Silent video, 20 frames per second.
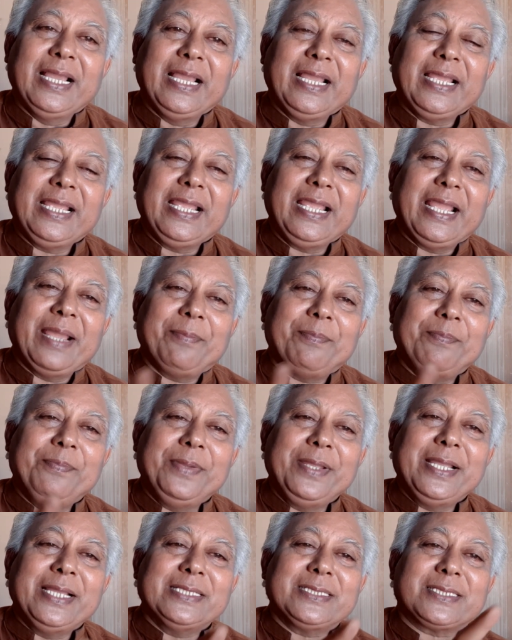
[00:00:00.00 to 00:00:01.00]
A,
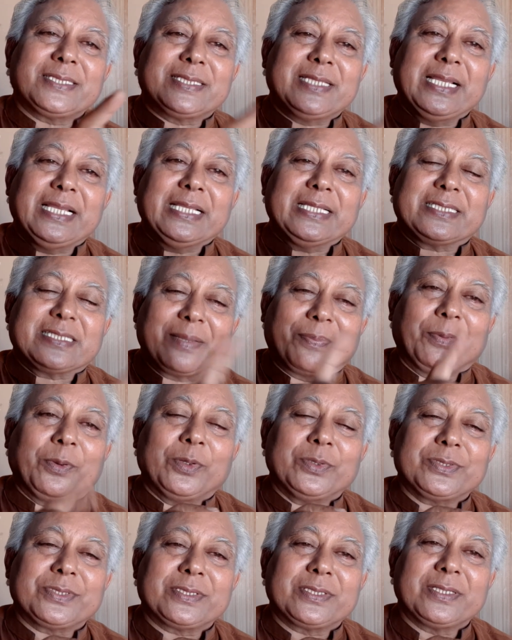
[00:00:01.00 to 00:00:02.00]
B, C,
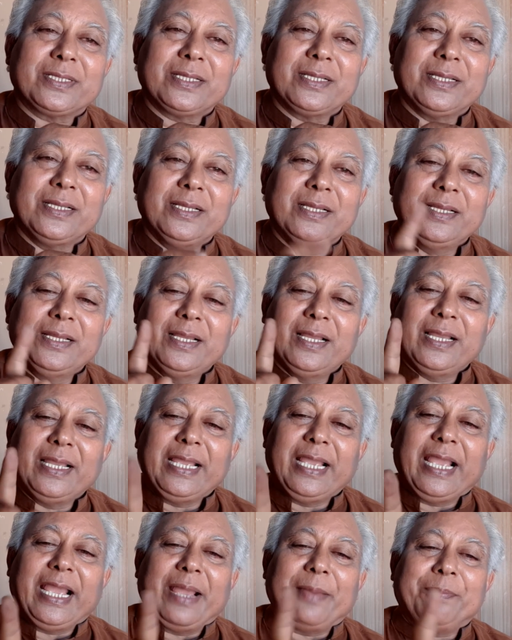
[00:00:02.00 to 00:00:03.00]
suppose.
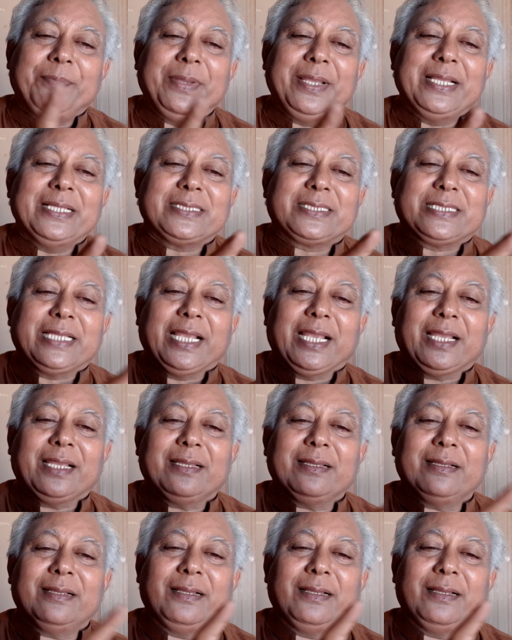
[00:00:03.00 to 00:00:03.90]
A, B, C.